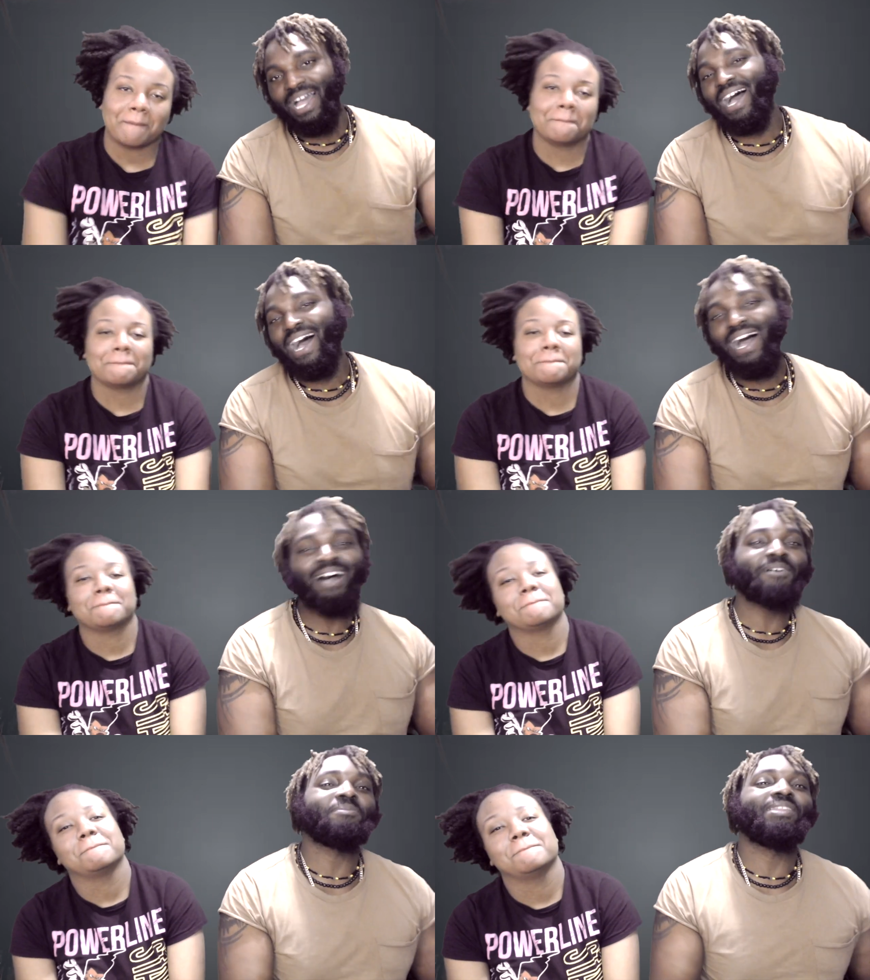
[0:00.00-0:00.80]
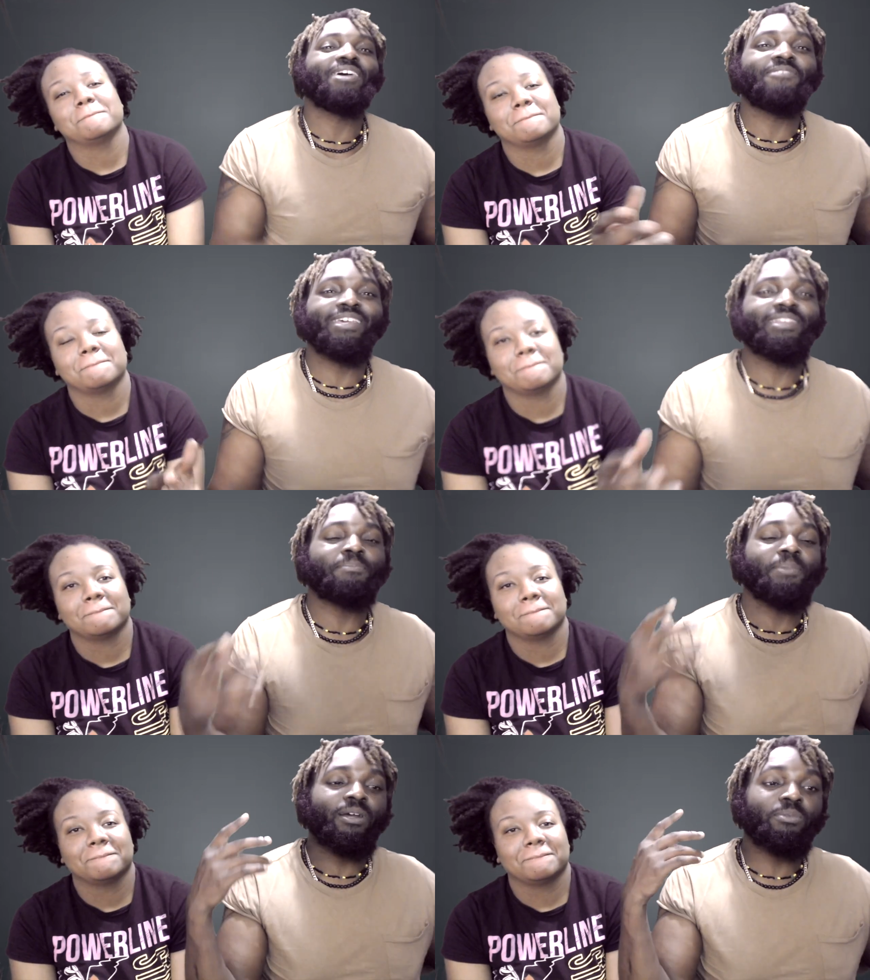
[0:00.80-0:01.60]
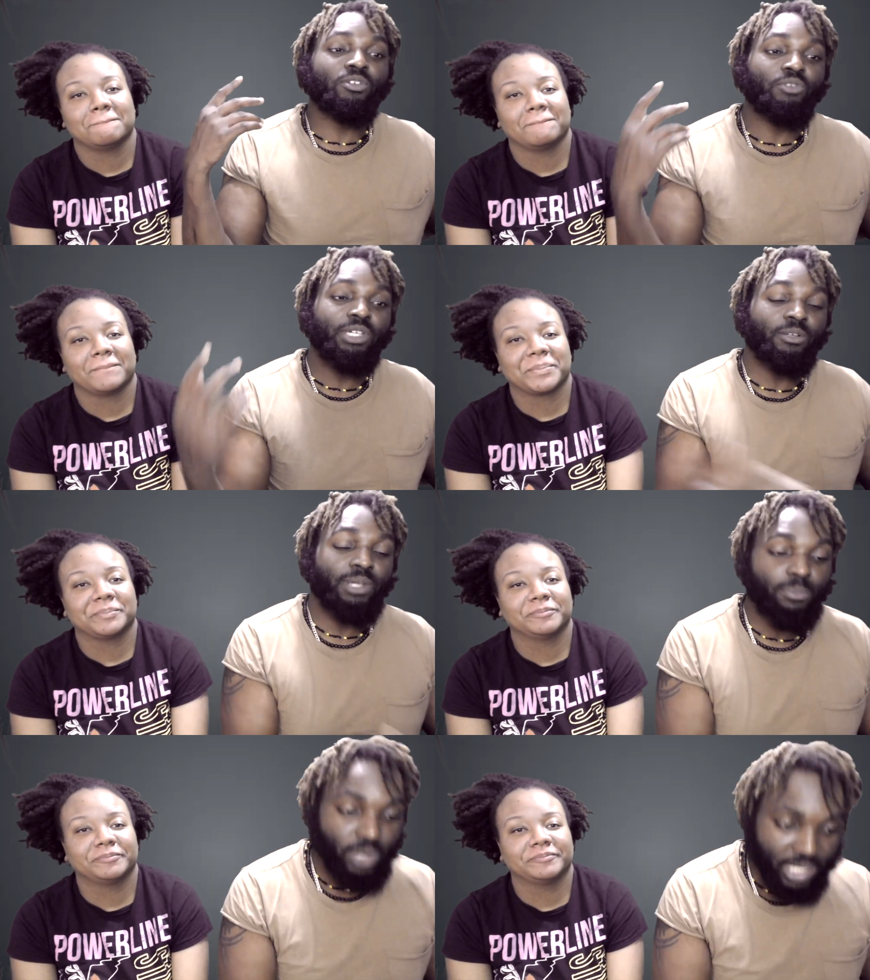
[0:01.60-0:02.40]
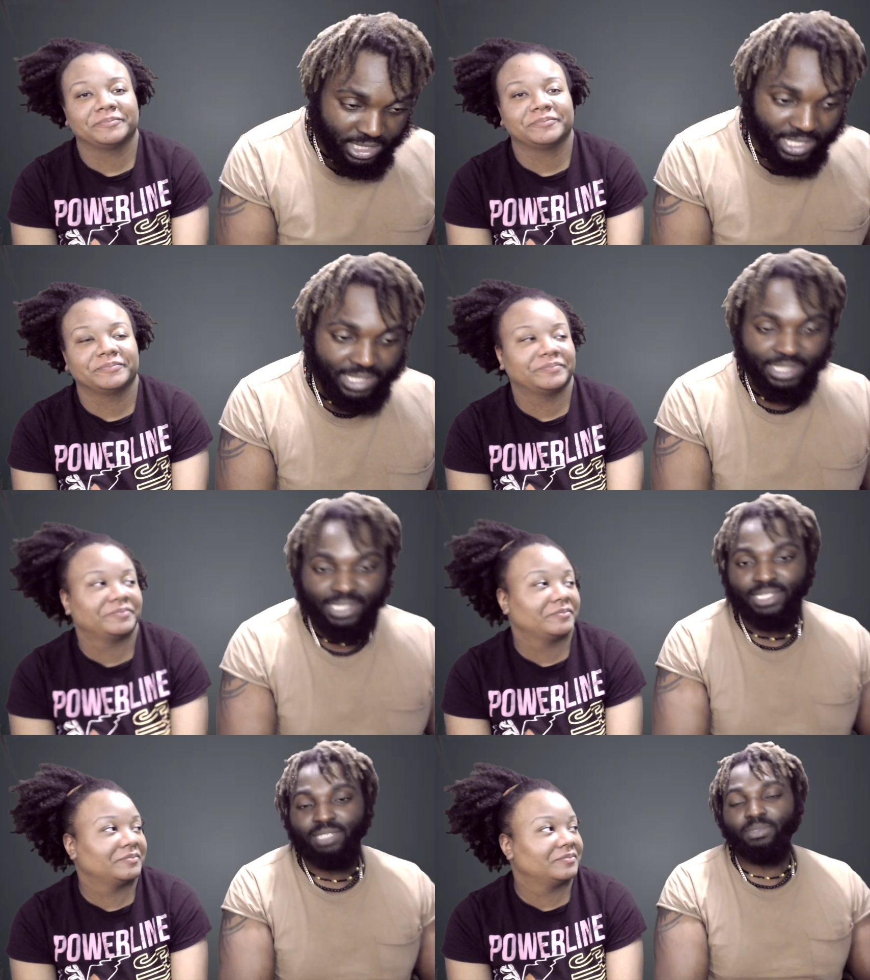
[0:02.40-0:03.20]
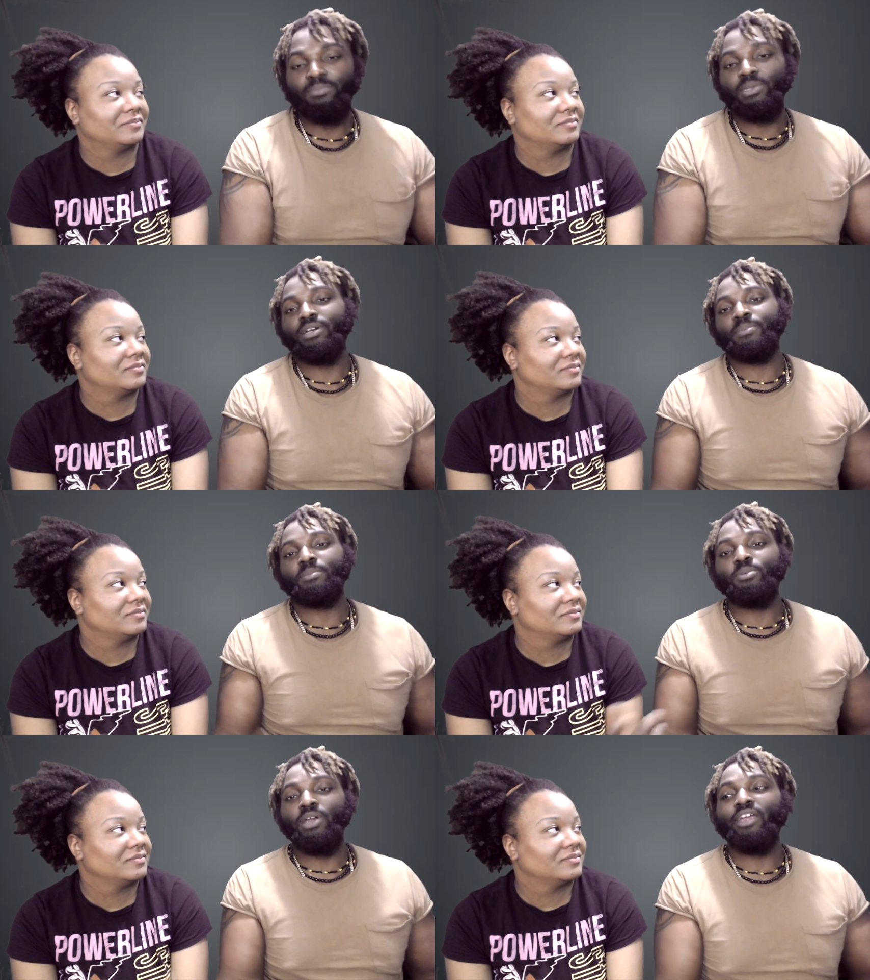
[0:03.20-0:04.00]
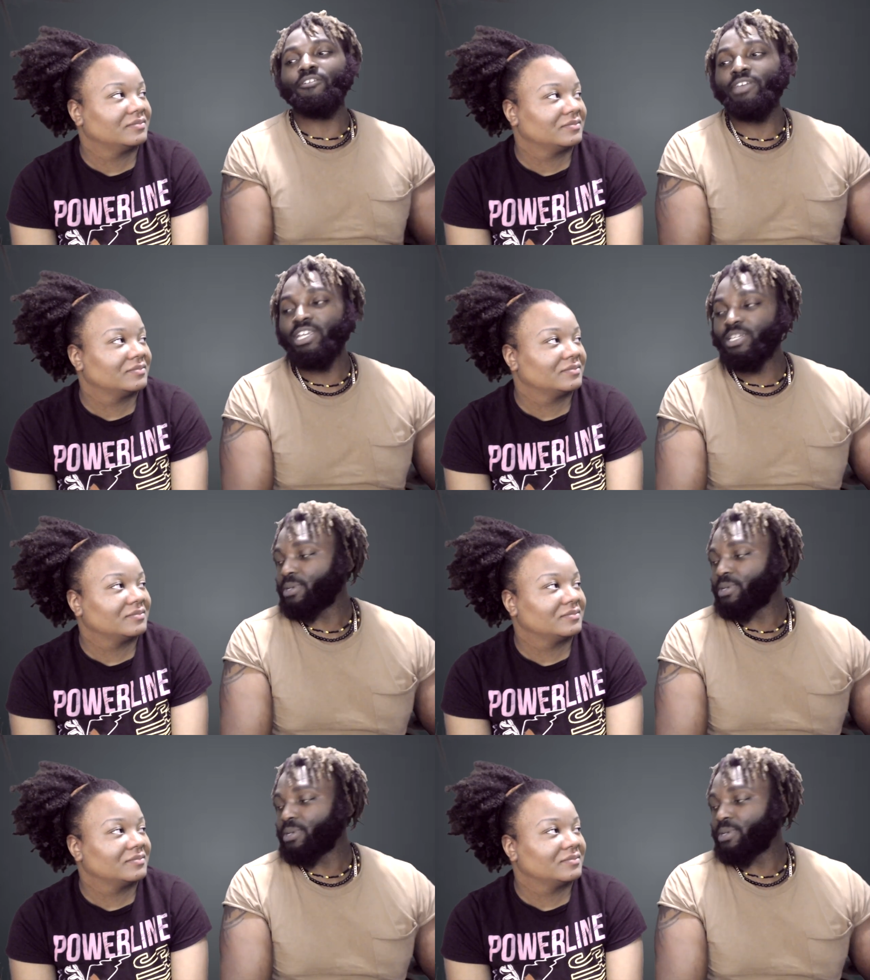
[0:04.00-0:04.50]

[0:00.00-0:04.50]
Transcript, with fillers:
Speaker 1: Ah, definitely big up the real real president. You see me? Big up the prior age.